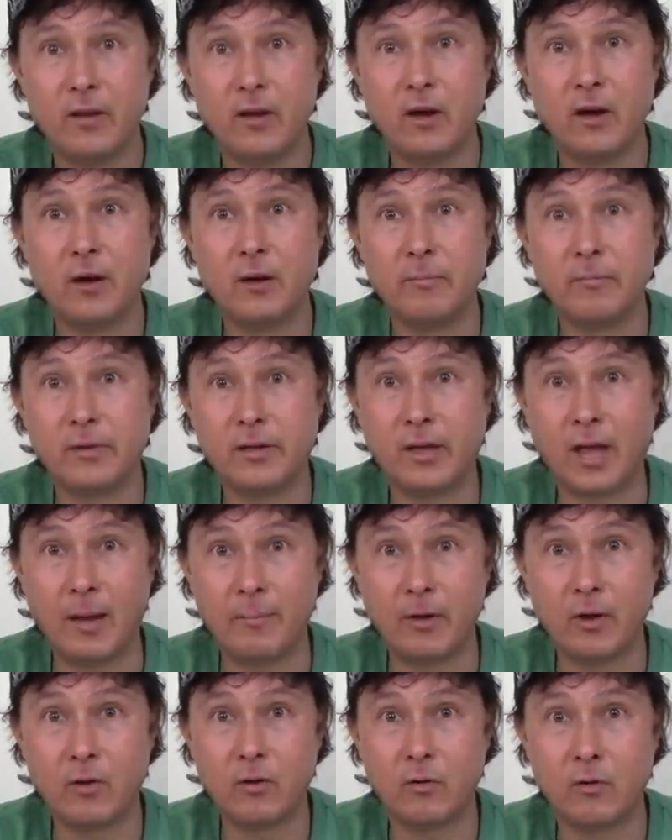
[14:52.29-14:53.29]
um,
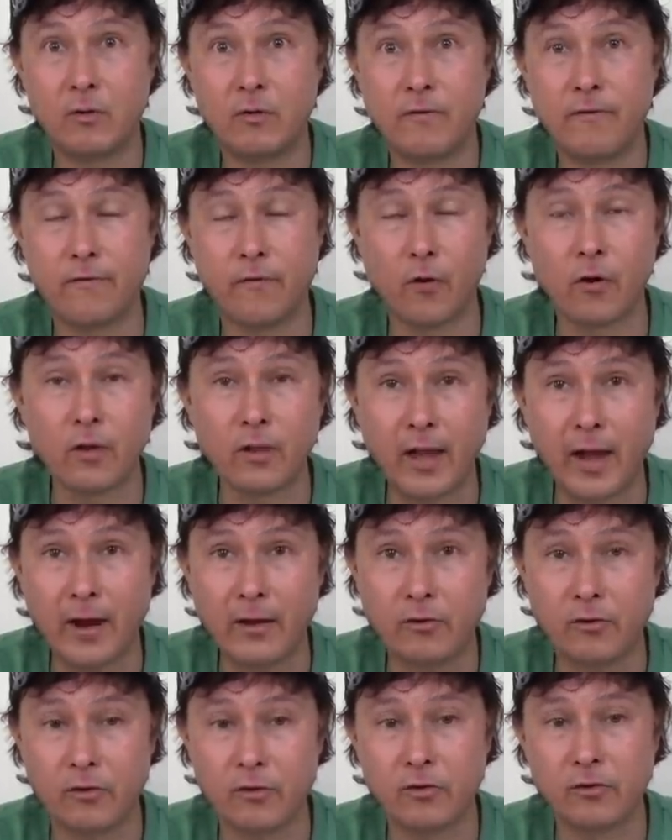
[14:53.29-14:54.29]
chemical
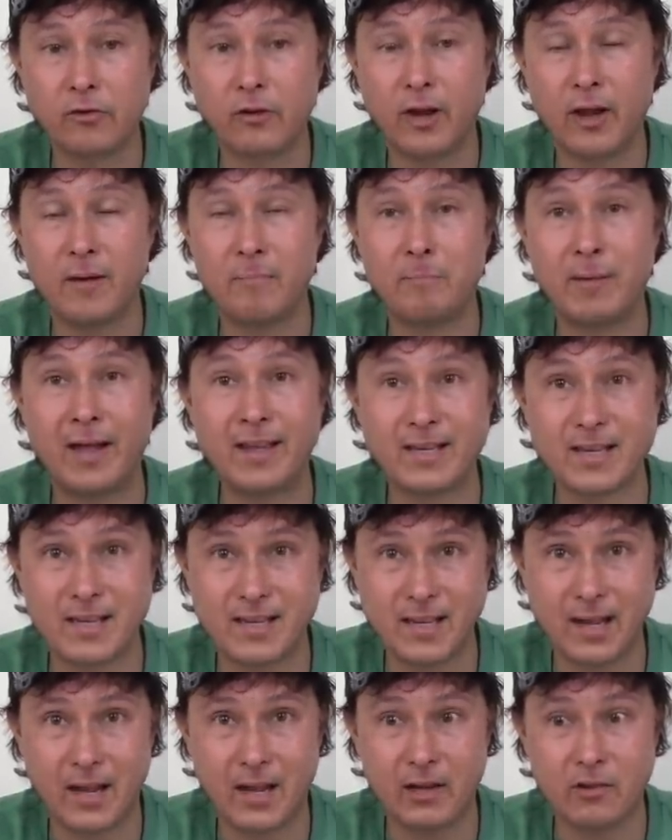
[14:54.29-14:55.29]
fertilizers and
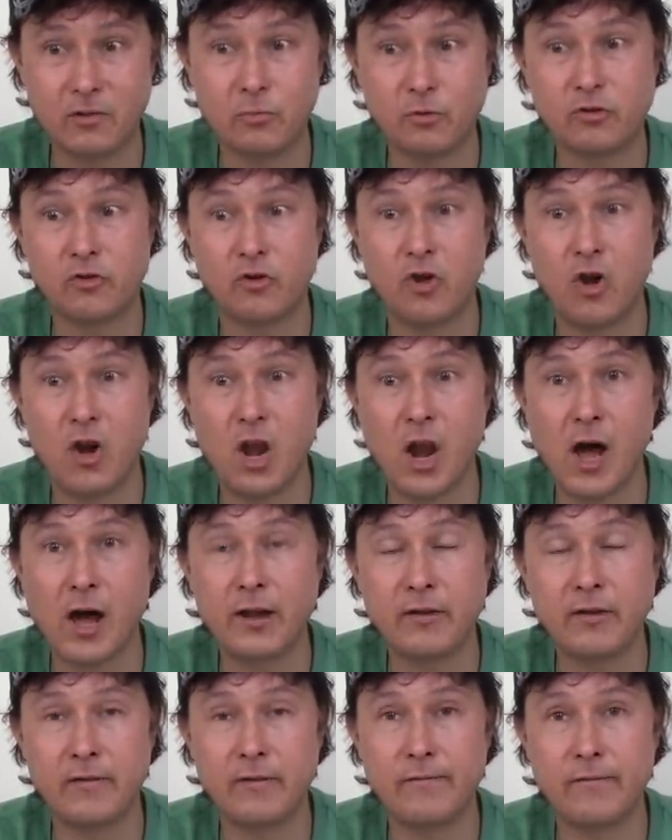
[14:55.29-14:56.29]
pesticides, which are
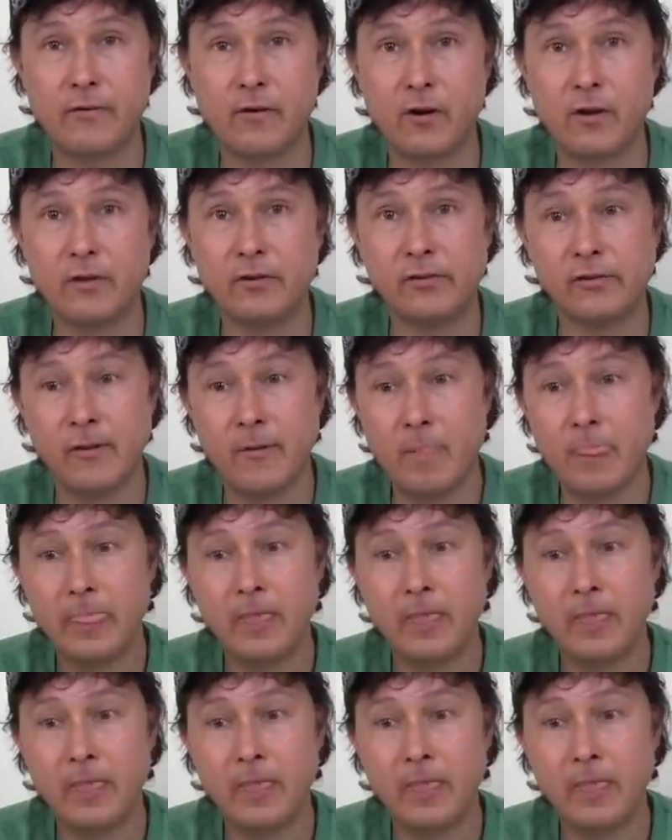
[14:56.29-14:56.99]
not good for us.